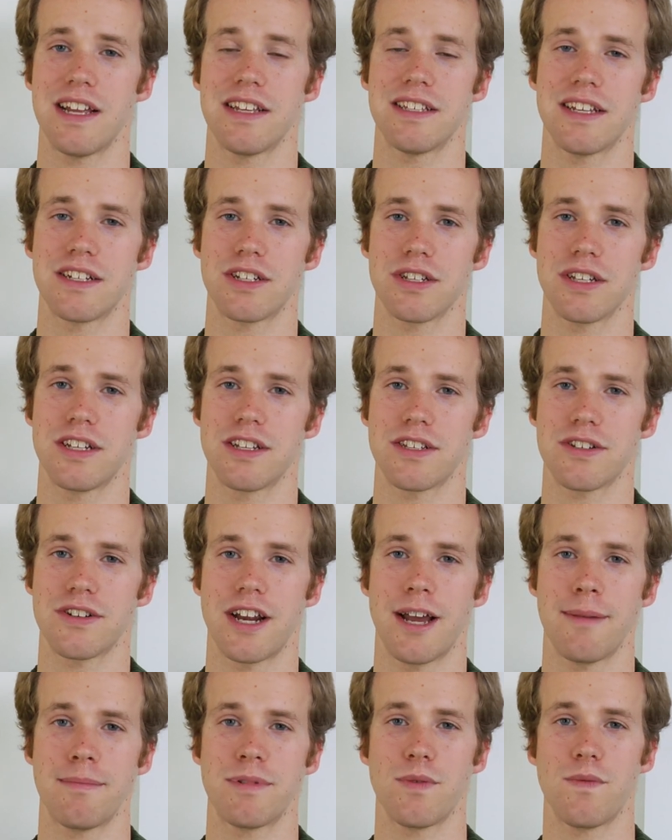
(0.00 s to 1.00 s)
essentially
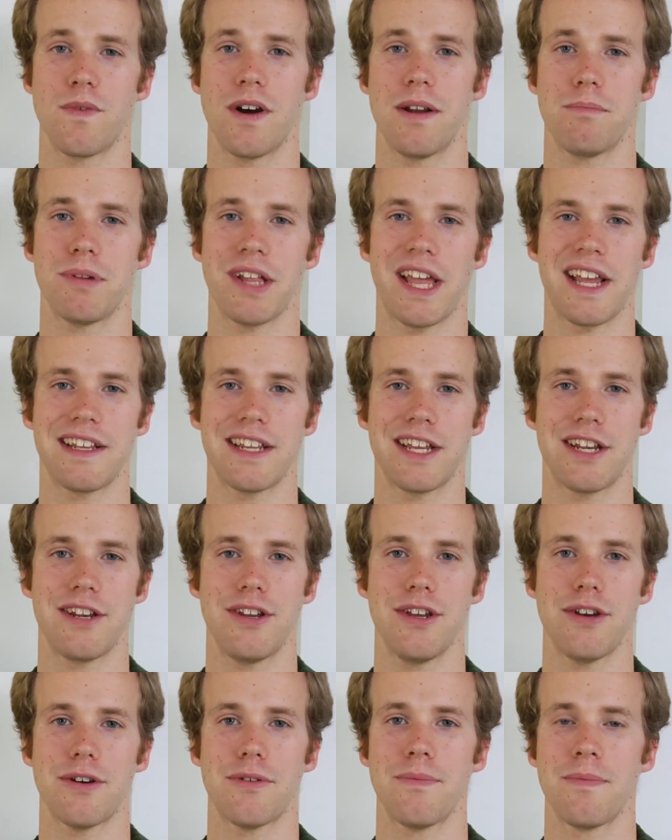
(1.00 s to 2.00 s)
describes what plankton
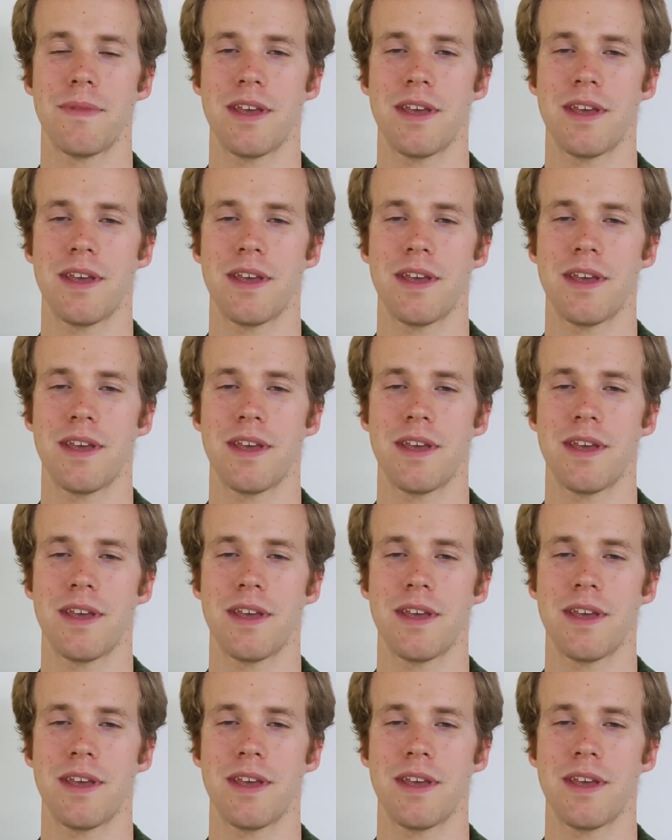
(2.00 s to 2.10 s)
do.